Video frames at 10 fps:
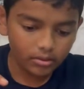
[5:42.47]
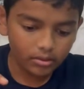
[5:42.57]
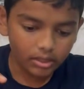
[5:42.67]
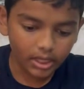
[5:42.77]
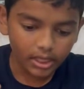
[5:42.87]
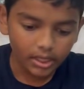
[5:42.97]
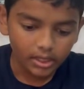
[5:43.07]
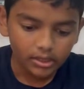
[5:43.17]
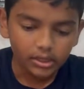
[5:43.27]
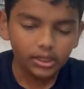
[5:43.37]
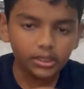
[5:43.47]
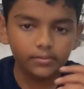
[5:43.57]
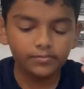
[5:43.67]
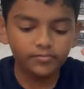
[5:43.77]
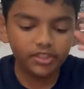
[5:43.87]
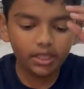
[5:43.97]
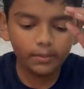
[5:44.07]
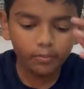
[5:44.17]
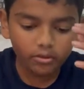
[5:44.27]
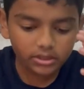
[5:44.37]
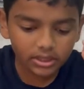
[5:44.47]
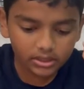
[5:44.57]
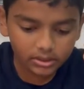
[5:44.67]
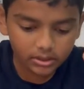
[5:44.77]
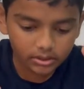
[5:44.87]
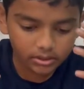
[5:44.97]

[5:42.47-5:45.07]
Okay, we possess